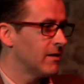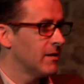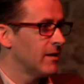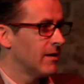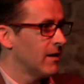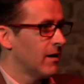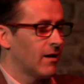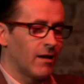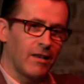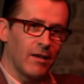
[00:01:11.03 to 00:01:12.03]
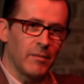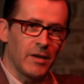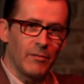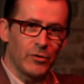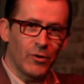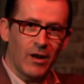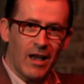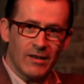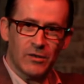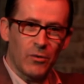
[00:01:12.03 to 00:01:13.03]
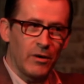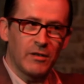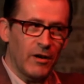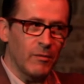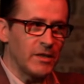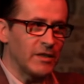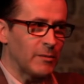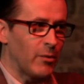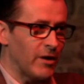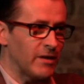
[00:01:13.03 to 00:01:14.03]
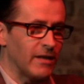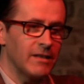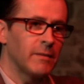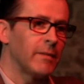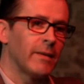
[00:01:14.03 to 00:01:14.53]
I mean, I'm sure Glasgow are terribly disappointed.